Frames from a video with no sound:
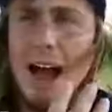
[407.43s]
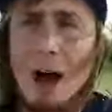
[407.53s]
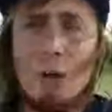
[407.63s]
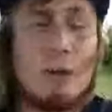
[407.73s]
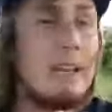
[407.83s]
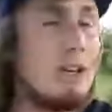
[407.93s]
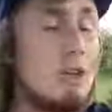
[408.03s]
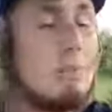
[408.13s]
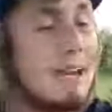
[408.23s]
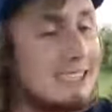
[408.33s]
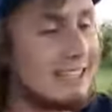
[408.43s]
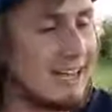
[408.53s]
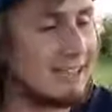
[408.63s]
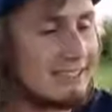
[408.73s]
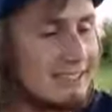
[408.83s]
How can you measure
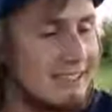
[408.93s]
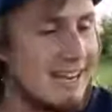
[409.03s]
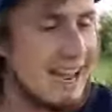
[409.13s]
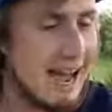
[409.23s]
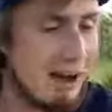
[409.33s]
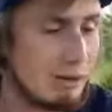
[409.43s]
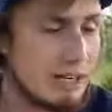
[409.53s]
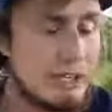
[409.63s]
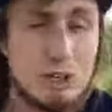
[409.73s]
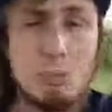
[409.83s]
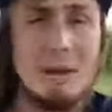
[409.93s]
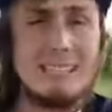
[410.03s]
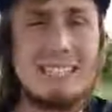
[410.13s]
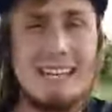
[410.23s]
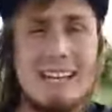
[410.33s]
that? How can you
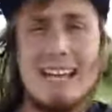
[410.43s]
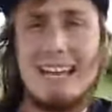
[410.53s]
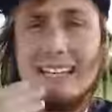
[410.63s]
measure